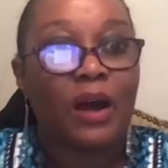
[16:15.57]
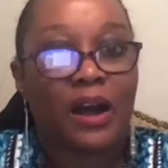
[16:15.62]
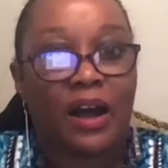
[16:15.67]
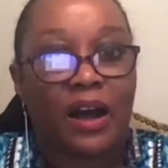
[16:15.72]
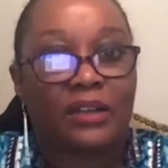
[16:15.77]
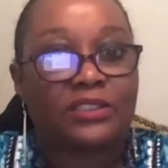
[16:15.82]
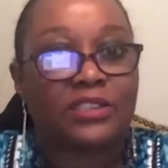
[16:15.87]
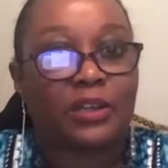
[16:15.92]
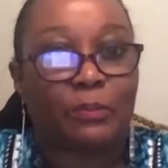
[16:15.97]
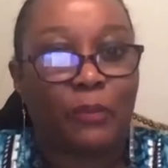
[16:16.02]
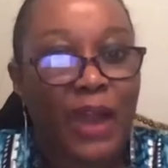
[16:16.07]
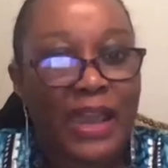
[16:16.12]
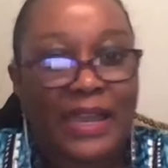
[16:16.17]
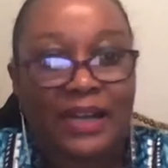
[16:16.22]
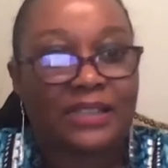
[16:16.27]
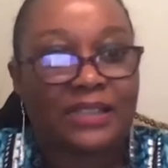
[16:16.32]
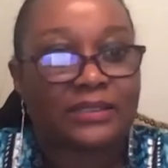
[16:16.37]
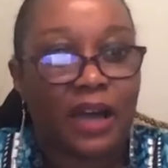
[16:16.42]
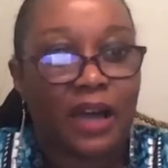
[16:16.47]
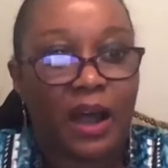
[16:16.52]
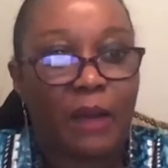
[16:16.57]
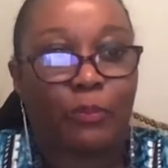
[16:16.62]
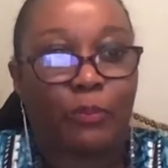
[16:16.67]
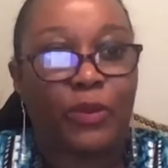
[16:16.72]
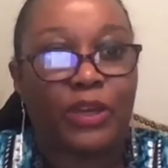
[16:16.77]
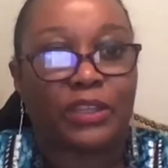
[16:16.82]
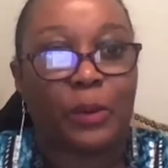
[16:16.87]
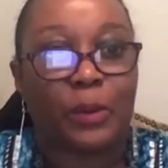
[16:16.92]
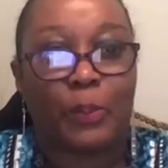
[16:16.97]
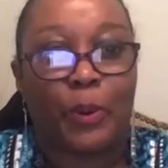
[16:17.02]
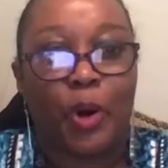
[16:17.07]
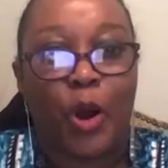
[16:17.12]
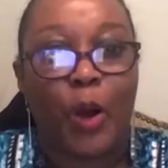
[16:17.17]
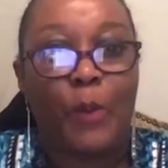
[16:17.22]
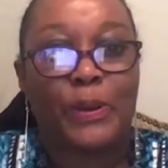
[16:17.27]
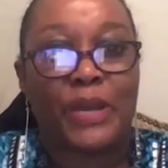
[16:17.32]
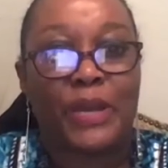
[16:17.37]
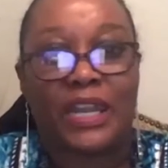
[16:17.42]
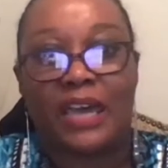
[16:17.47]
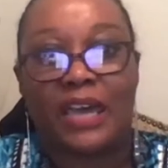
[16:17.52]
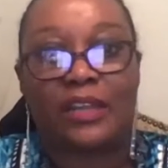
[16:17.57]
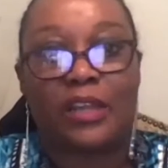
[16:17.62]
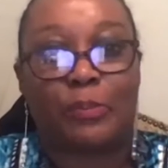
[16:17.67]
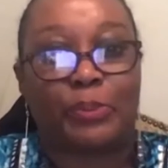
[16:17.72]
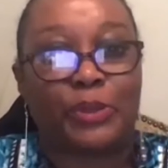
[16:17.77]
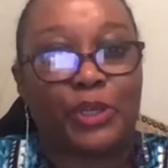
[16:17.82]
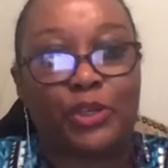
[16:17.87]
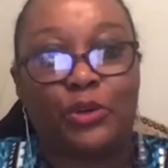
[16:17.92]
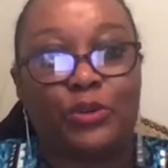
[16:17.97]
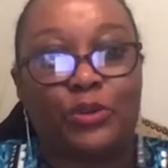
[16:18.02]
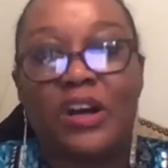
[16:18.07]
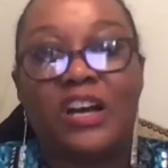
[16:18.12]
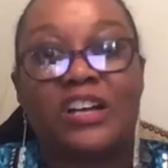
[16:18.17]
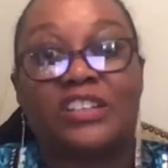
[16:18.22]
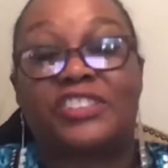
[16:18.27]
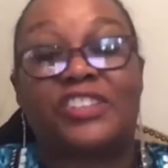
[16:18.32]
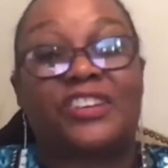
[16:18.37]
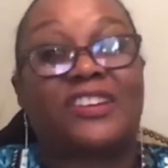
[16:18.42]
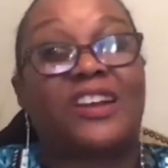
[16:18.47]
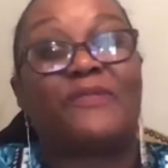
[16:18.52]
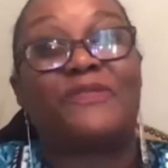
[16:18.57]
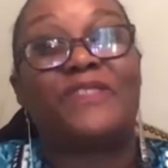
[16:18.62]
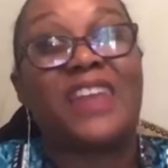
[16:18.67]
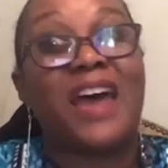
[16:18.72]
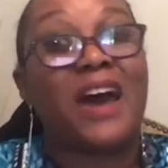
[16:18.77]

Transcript: to wake us up when the pulpit and the pew should have